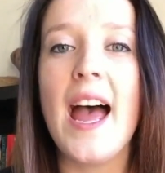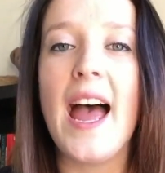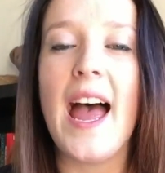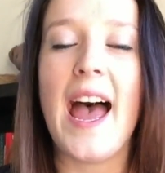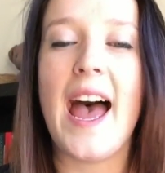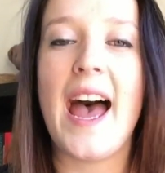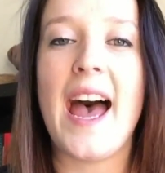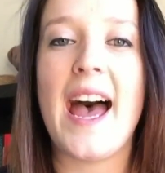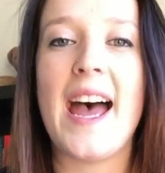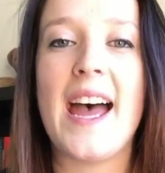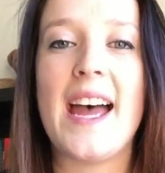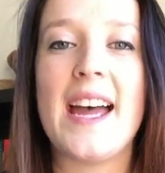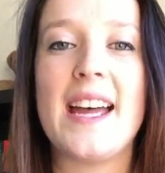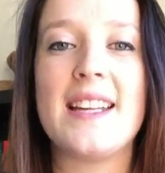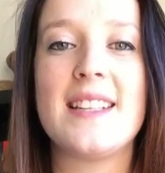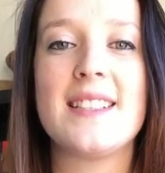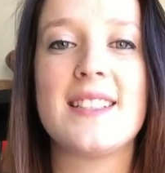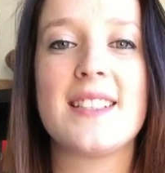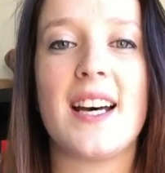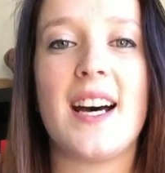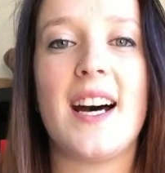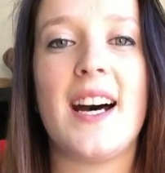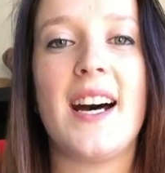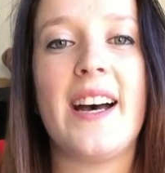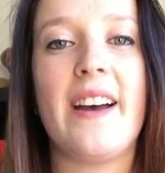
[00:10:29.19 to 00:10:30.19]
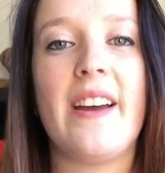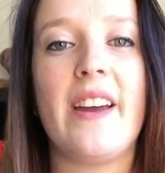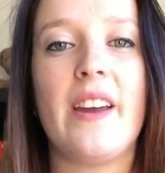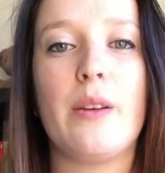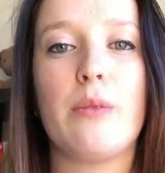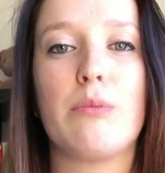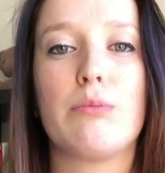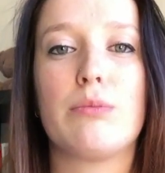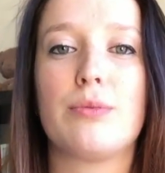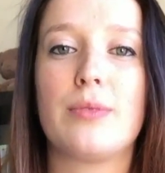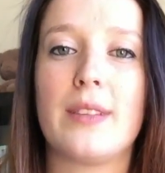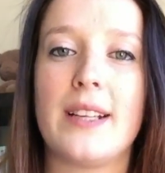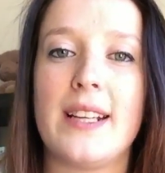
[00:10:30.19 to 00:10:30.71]
and I
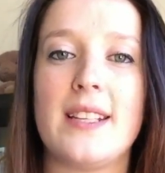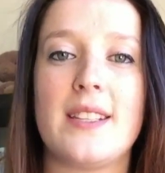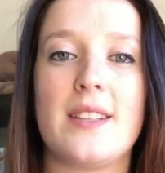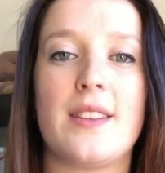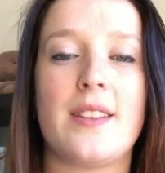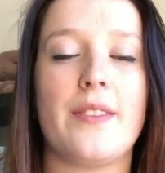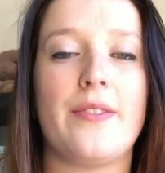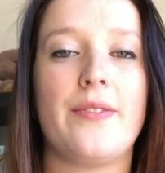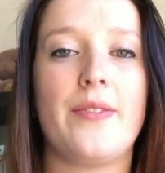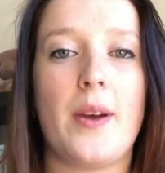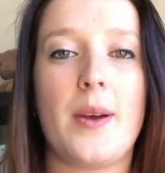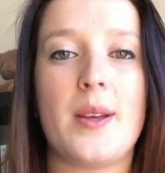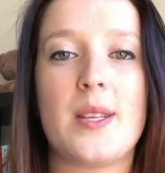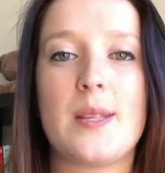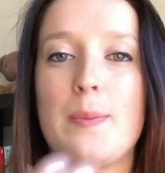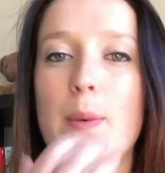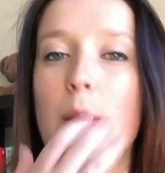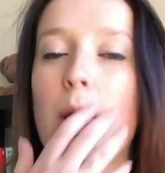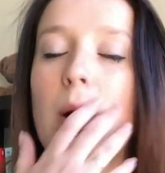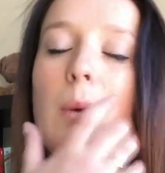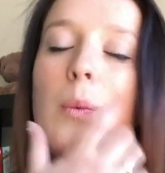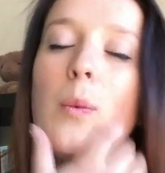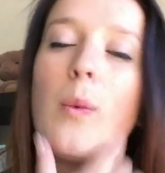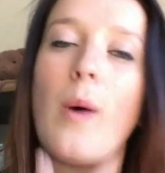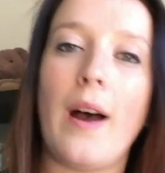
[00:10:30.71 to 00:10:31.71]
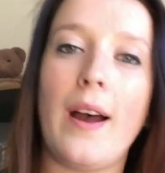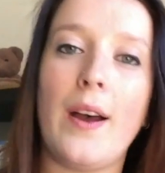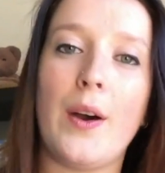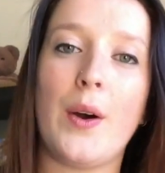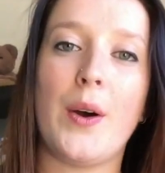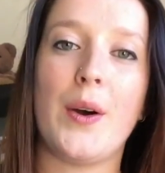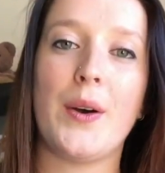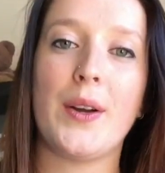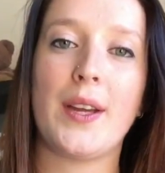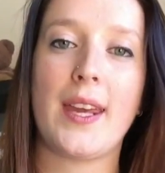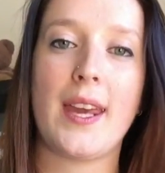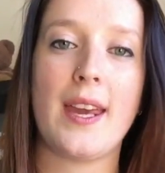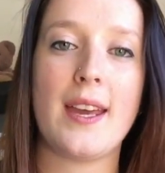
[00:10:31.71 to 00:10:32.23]
read the first book, White
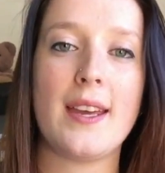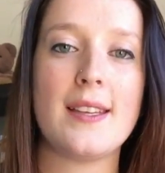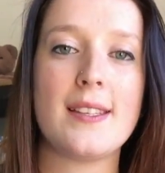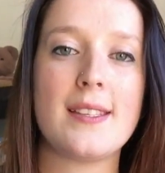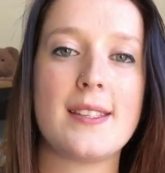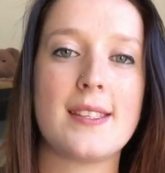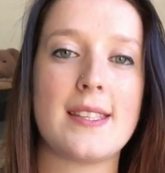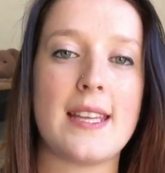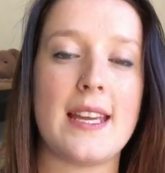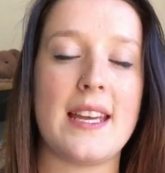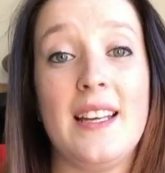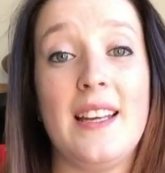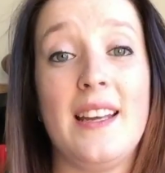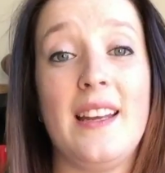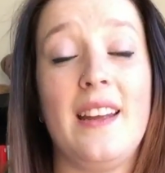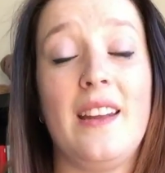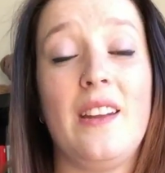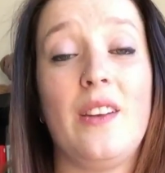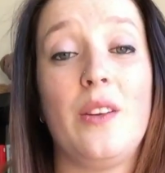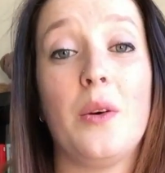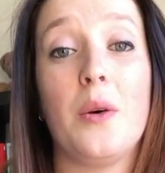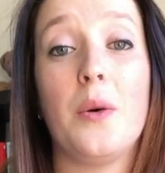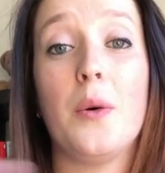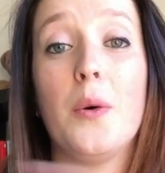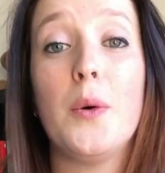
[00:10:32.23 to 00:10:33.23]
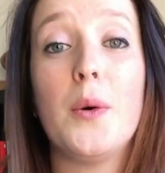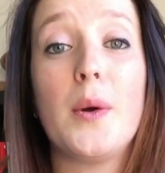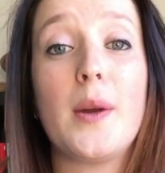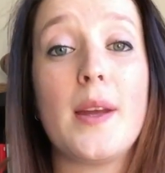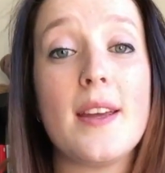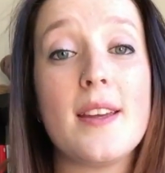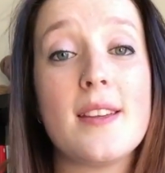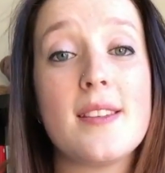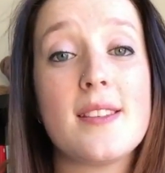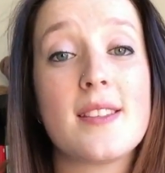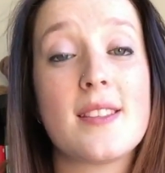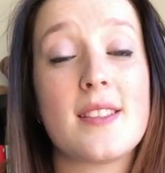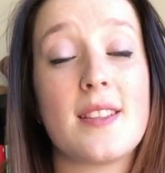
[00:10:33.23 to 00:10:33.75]
Hot Kiss, in
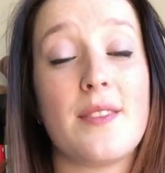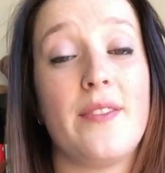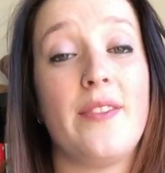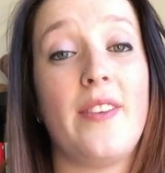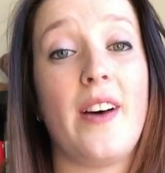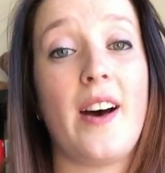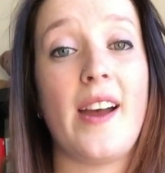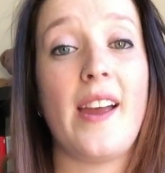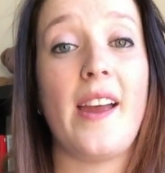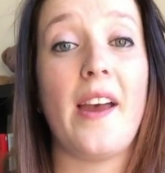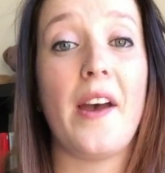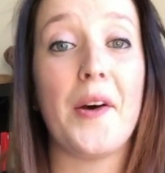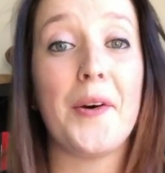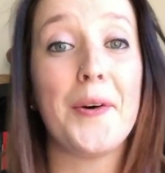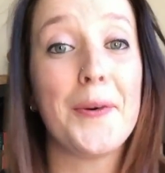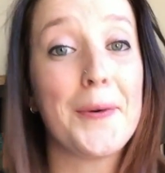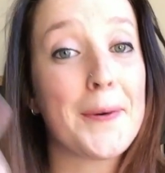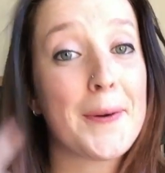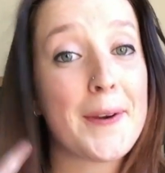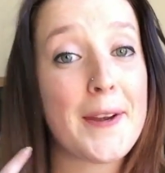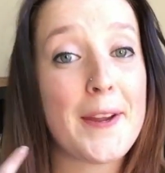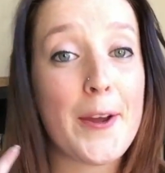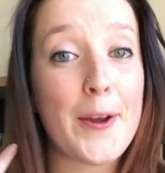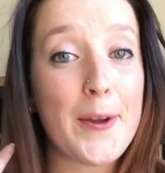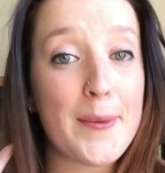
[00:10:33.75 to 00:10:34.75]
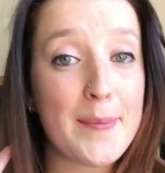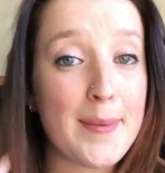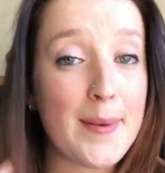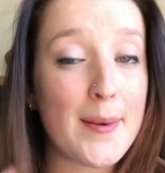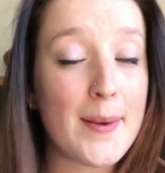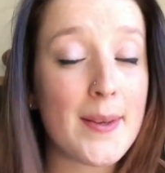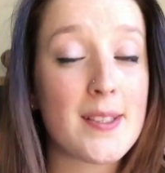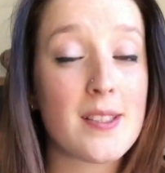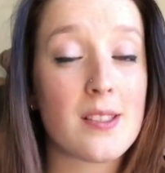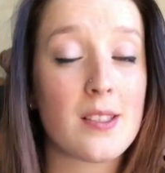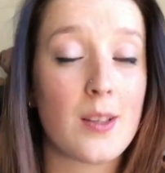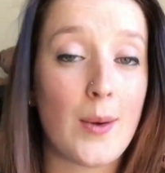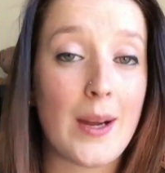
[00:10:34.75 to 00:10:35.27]
August via
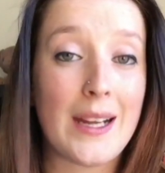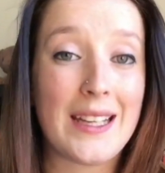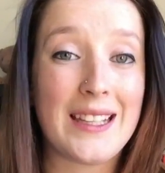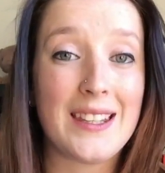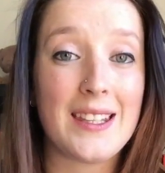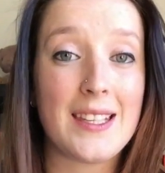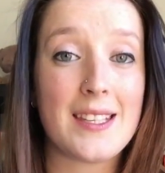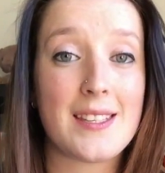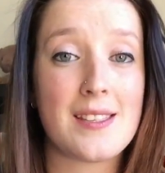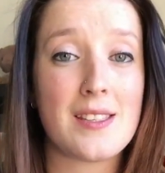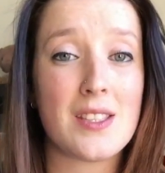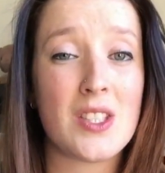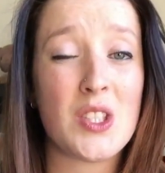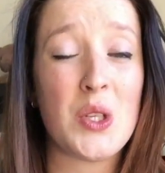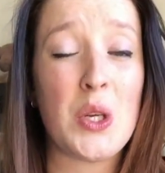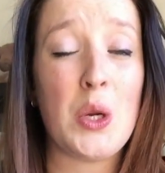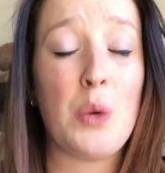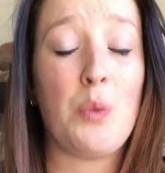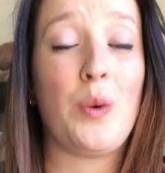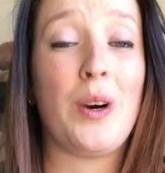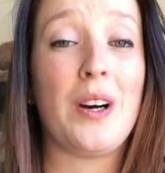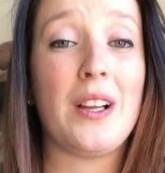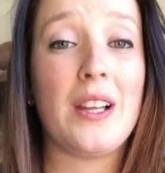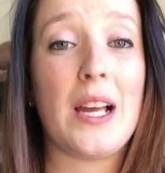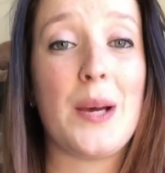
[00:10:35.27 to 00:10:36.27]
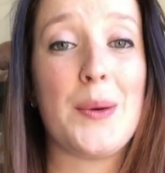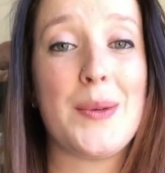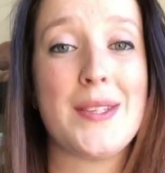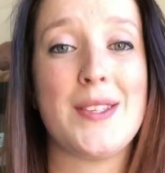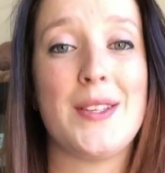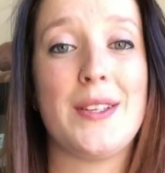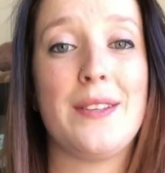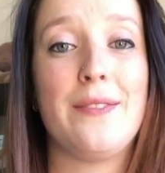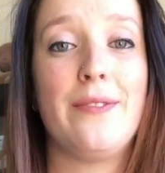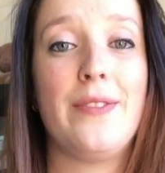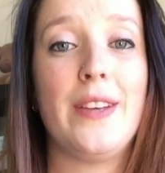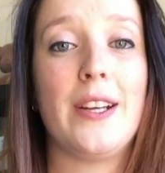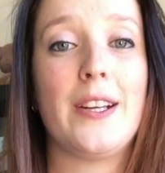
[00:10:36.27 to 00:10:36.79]
audiobook, so I listened to it while I was
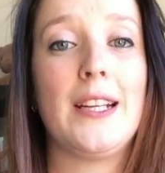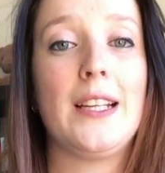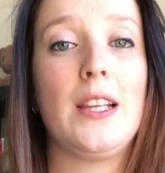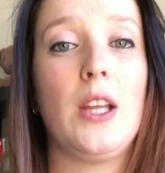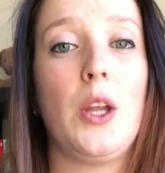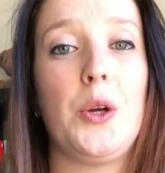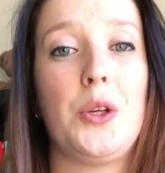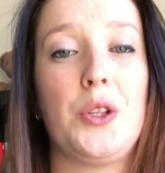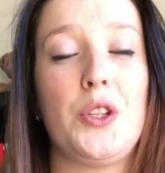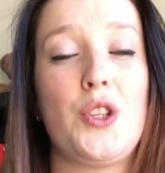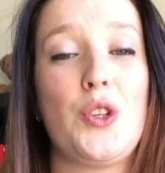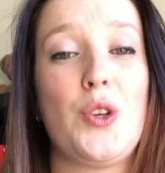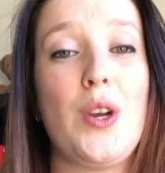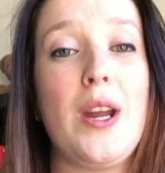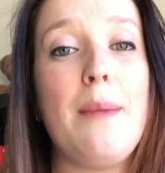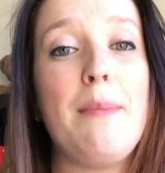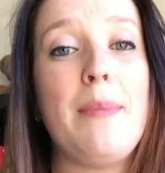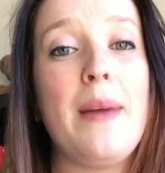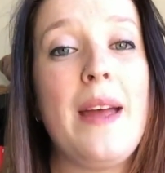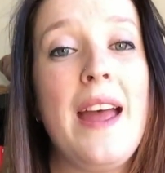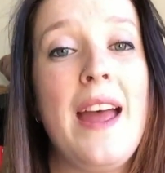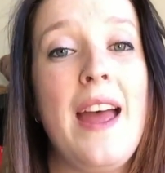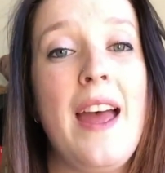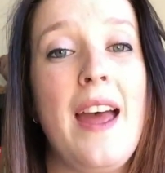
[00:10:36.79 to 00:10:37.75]
on a very long trip.